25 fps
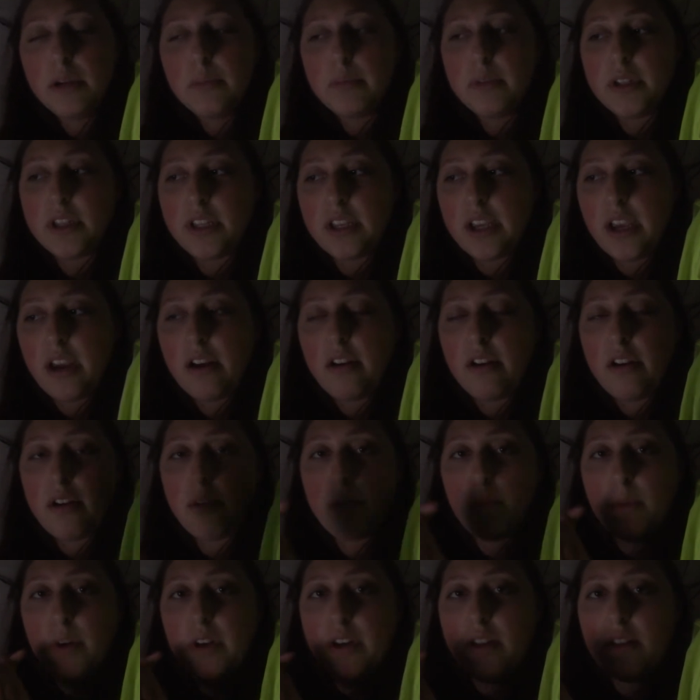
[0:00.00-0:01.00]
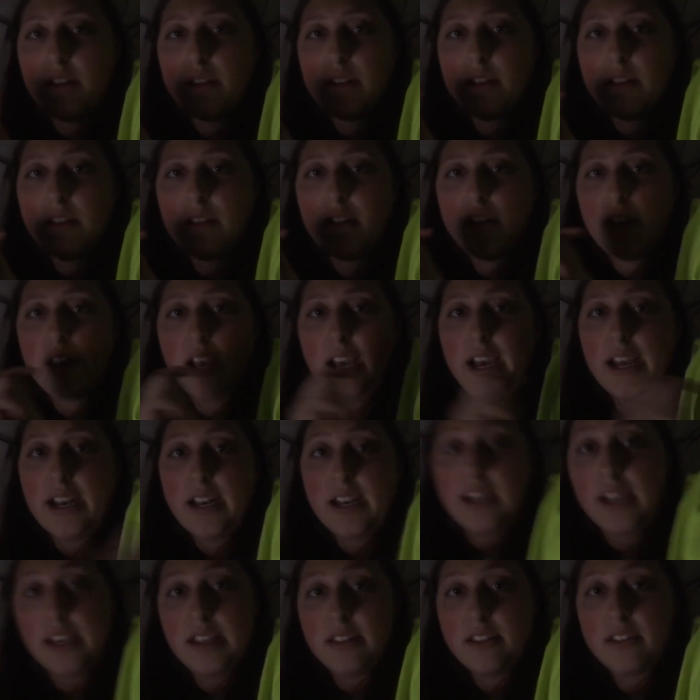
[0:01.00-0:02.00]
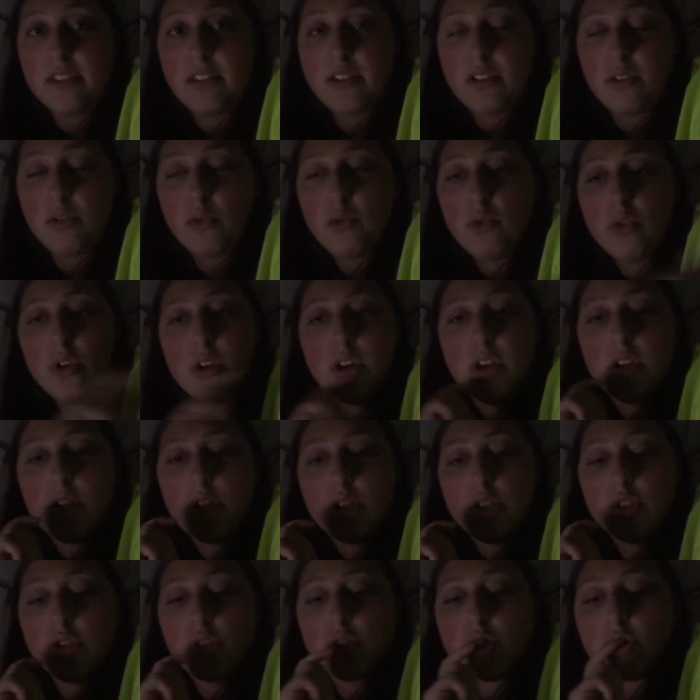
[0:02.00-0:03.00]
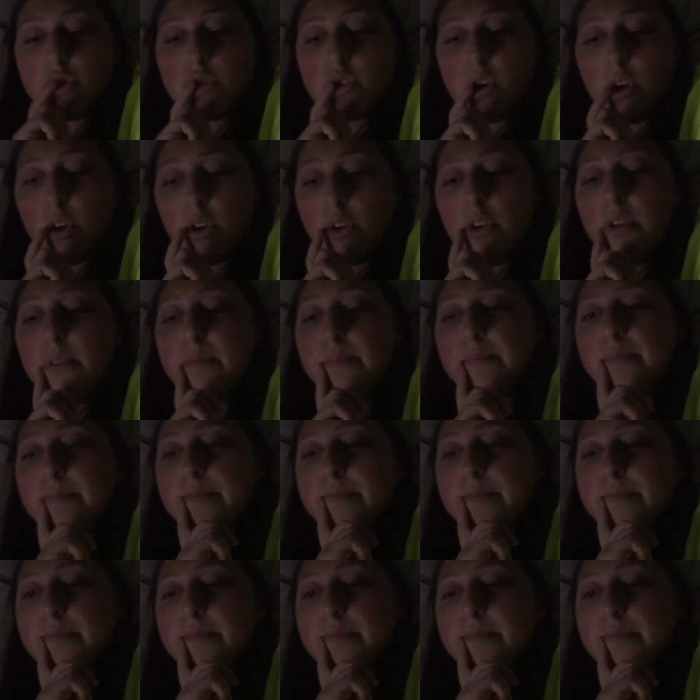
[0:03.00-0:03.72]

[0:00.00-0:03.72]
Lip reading: but the carry-on one is in Adelaide still, so